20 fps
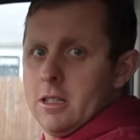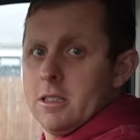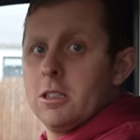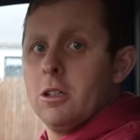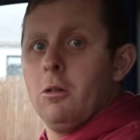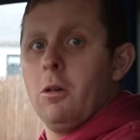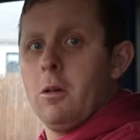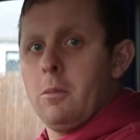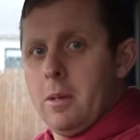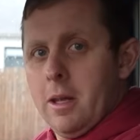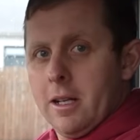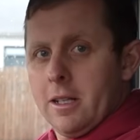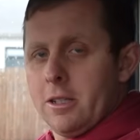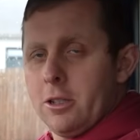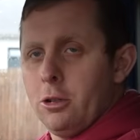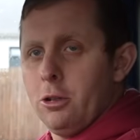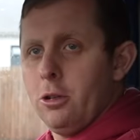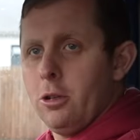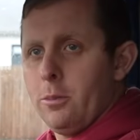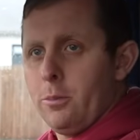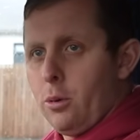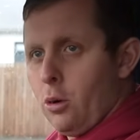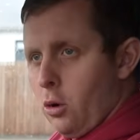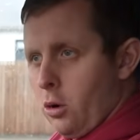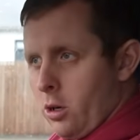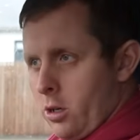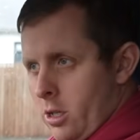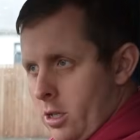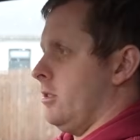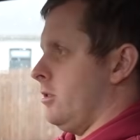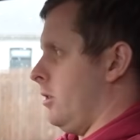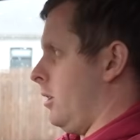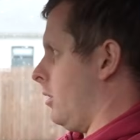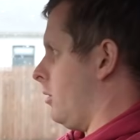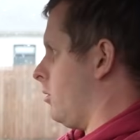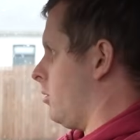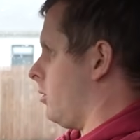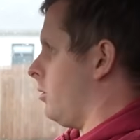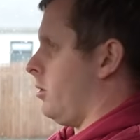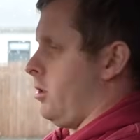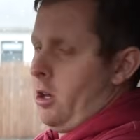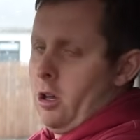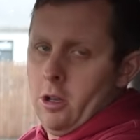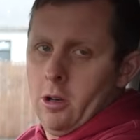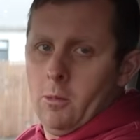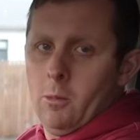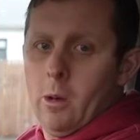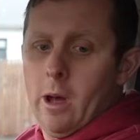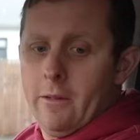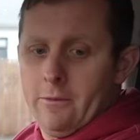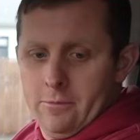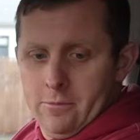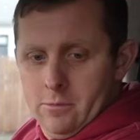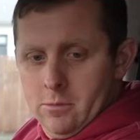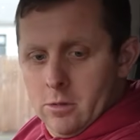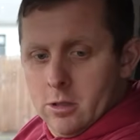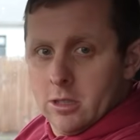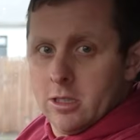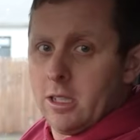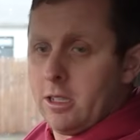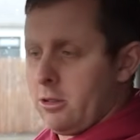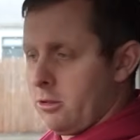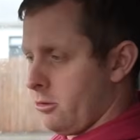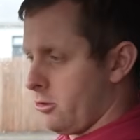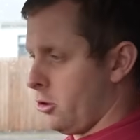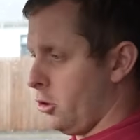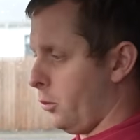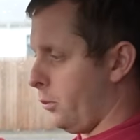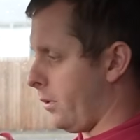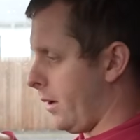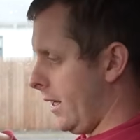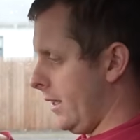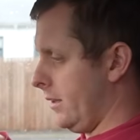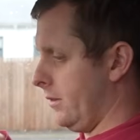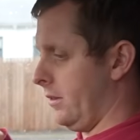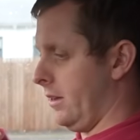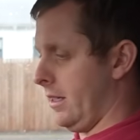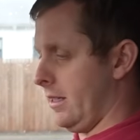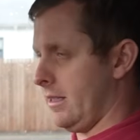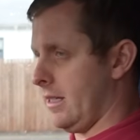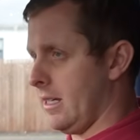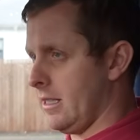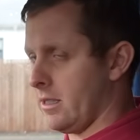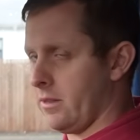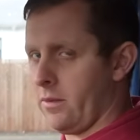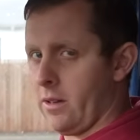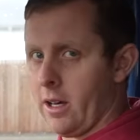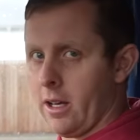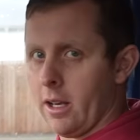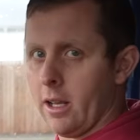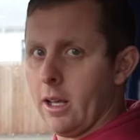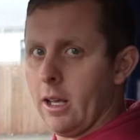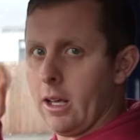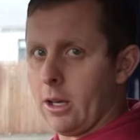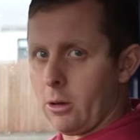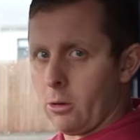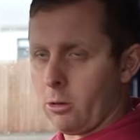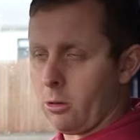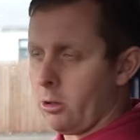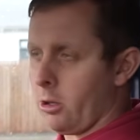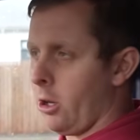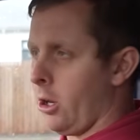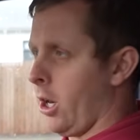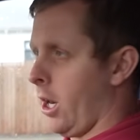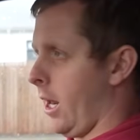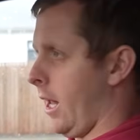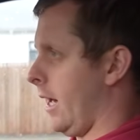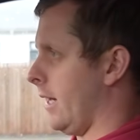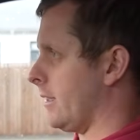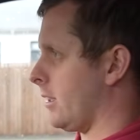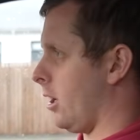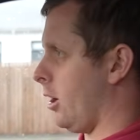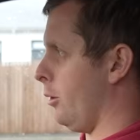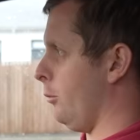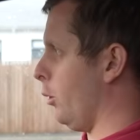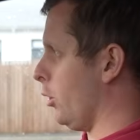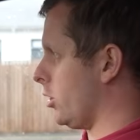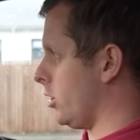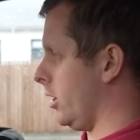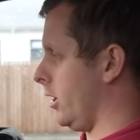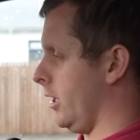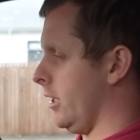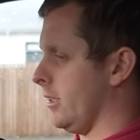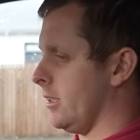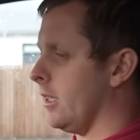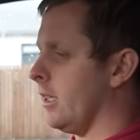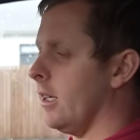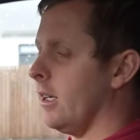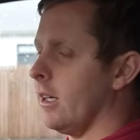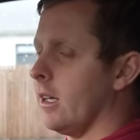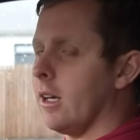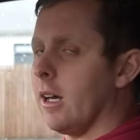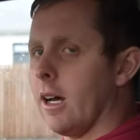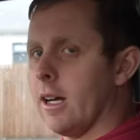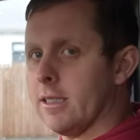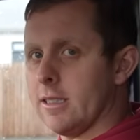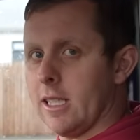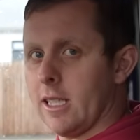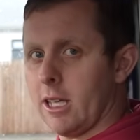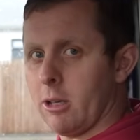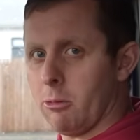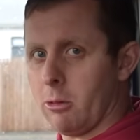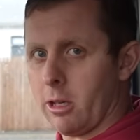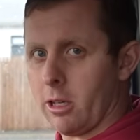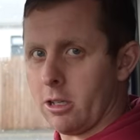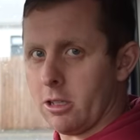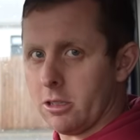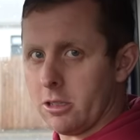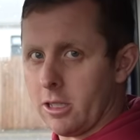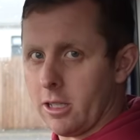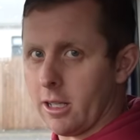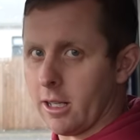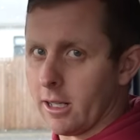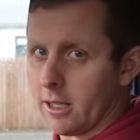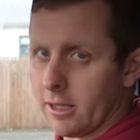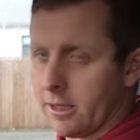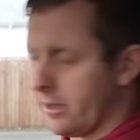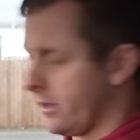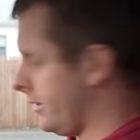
so we made it to the port. So I'm going to go down. Because there's no price for this size of van. I'm going to go down and ask how much it is and see can we get out to the island.